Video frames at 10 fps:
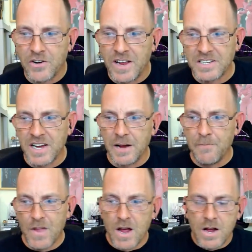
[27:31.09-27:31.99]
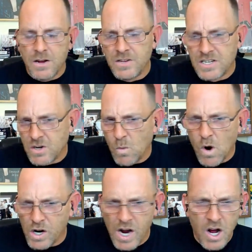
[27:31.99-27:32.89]
They say, does it
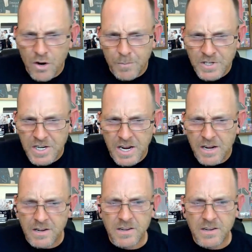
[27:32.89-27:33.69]
work 100%?